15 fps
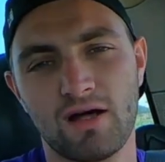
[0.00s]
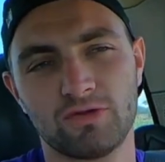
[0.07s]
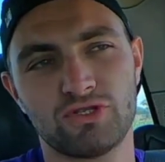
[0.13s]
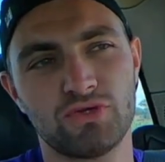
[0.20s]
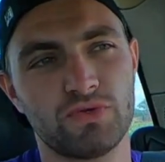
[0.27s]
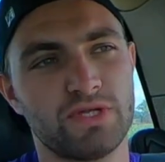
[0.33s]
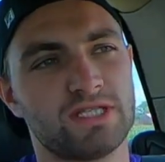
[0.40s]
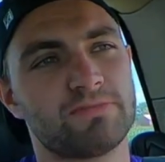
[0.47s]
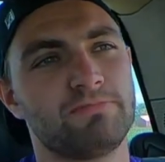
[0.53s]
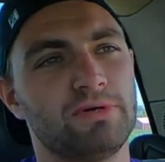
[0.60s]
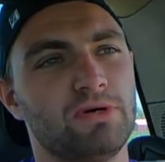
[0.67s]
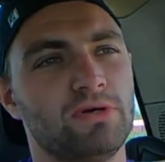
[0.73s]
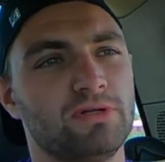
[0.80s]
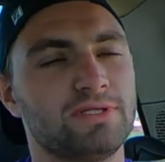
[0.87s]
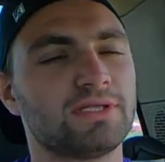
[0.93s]
I'll do this
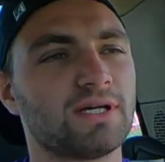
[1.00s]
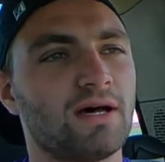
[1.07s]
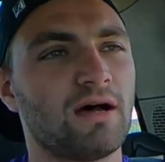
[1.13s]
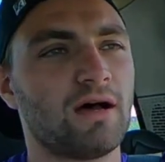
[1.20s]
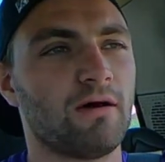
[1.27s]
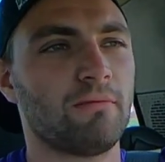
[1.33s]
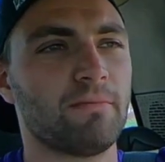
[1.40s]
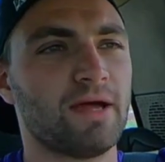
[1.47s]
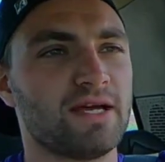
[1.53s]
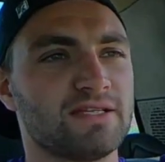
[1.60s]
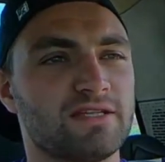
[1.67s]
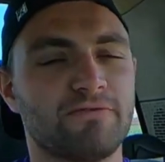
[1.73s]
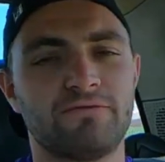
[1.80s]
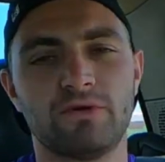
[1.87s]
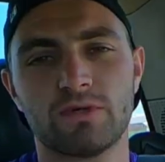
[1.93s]
build
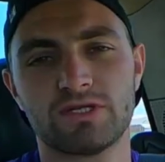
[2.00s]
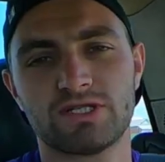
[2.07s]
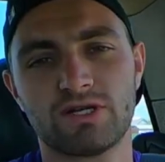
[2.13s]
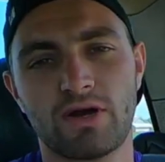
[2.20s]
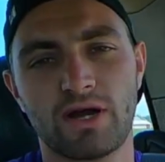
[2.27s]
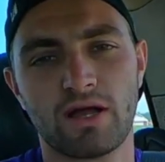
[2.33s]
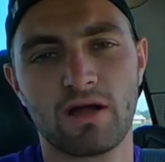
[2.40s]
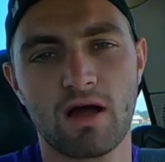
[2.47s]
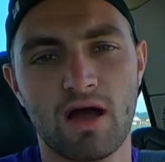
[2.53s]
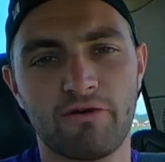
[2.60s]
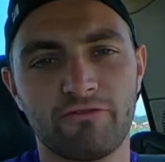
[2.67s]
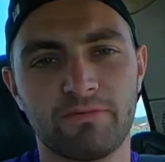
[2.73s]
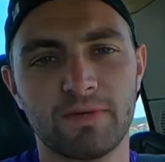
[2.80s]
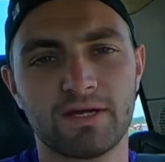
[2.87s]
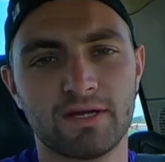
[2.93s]
as if you were starting
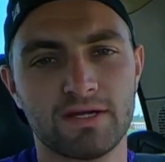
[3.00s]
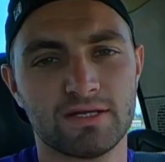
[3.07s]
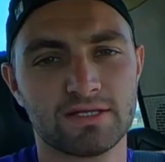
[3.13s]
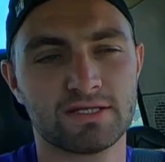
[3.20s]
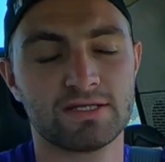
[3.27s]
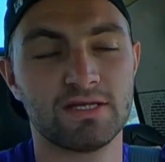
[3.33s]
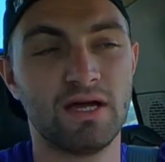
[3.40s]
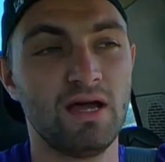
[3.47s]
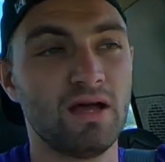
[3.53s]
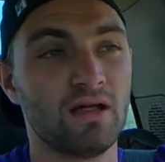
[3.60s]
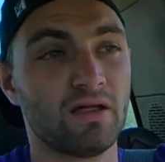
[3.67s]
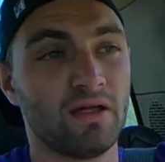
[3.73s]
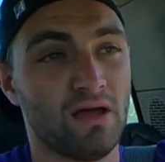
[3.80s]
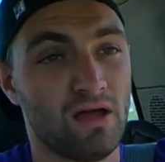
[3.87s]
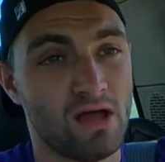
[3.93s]
off, because
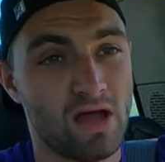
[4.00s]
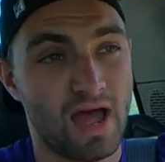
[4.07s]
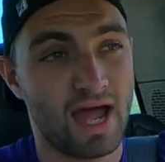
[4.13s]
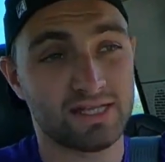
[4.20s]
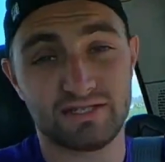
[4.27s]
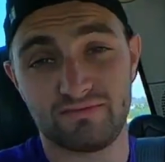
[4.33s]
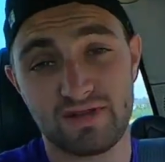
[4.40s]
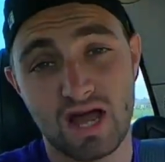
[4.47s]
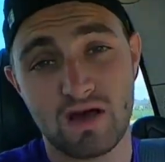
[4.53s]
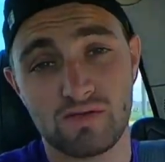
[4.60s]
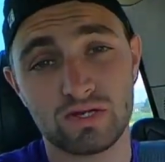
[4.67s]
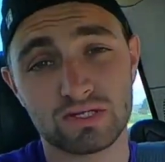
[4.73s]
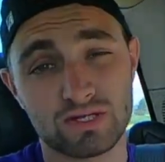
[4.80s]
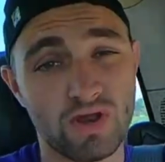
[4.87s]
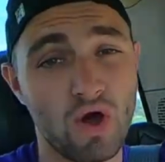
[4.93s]
as of
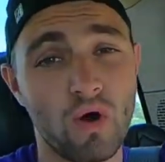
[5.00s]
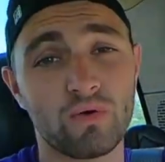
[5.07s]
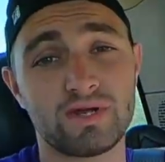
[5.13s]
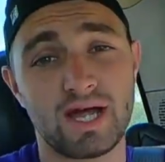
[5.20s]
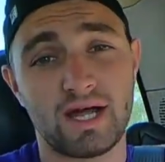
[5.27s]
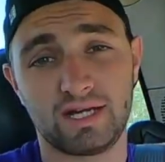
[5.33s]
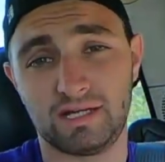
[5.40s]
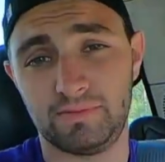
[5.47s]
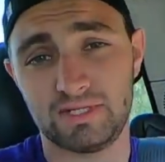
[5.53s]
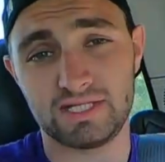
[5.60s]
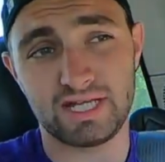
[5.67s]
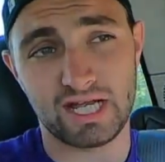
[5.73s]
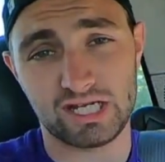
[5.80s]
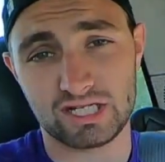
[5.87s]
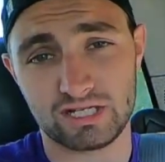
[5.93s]
now, there's no
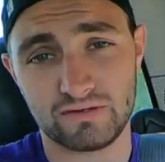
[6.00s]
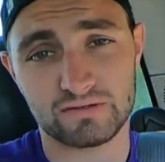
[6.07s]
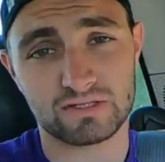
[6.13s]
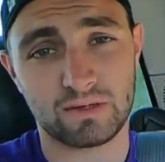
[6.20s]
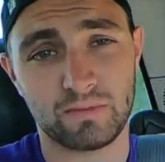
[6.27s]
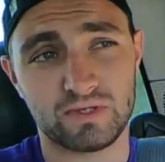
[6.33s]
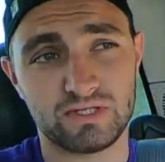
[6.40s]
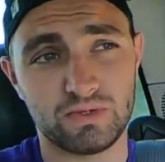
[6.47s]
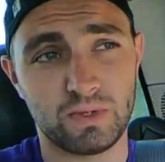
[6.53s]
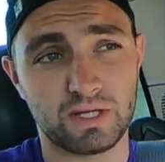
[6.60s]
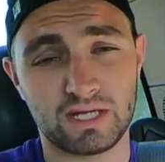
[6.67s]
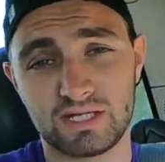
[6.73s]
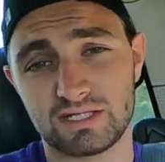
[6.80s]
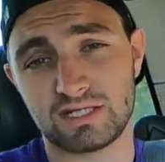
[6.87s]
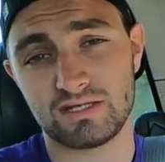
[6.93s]
documentation of someone
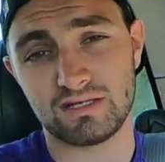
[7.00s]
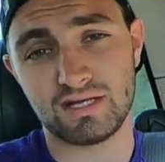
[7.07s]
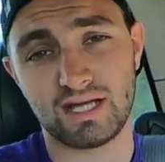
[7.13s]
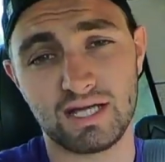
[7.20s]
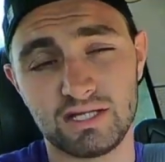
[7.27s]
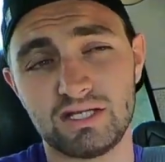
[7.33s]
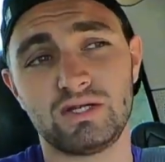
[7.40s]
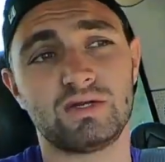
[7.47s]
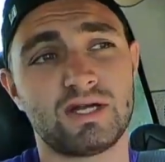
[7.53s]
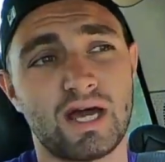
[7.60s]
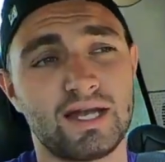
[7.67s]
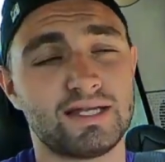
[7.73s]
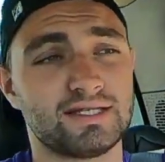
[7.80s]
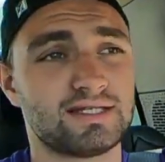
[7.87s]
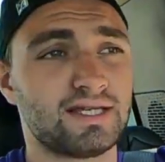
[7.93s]
doing this in the
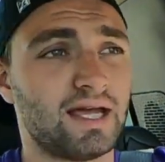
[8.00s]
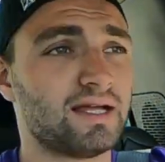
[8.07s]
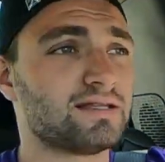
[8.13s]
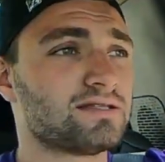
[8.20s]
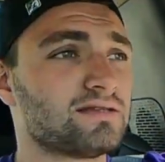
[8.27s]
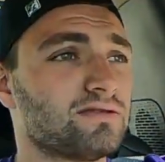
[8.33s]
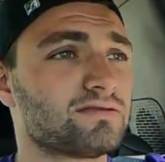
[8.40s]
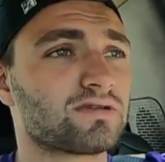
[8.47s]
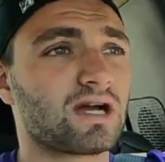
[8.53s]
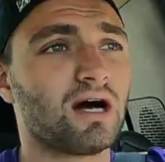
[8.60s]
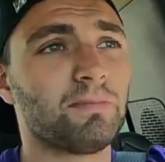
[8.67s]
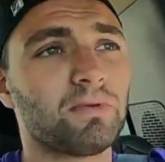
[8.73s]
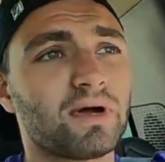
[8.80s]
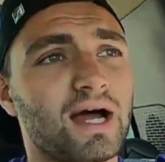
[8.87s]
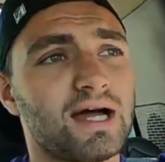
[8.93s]
United States. There's a
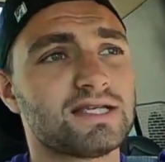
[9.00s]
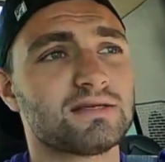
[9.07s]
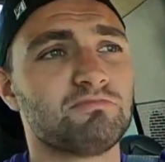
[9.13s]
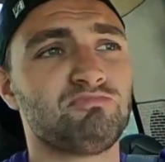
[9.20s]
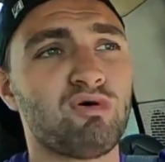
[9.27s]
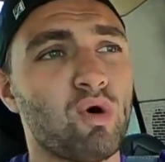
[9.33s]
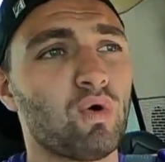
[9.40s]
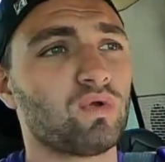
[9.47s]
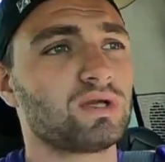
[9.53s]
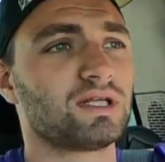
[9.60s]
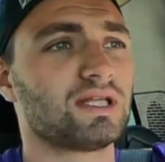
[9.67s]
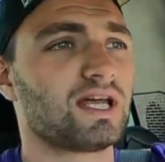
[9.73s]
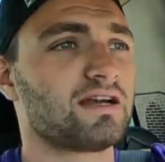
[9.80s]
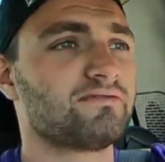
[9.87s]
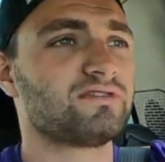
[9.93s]
couple guys in
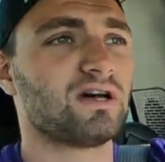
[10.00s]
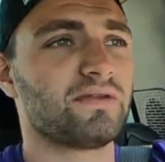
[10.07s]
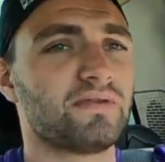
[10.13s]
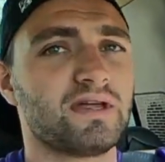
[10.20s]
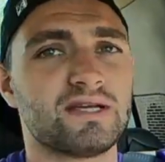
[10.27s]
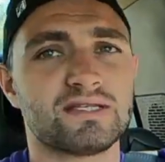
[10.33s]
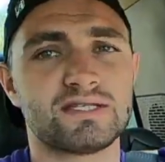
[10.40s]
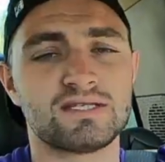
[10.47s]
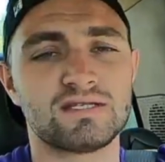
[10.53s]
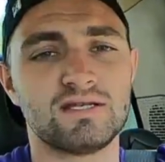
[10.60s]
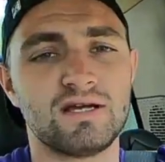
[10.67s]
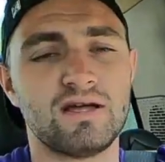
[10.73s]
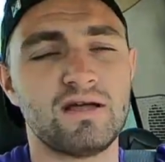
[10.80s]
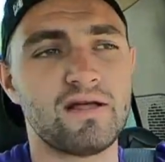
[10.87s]
Poland that have done this,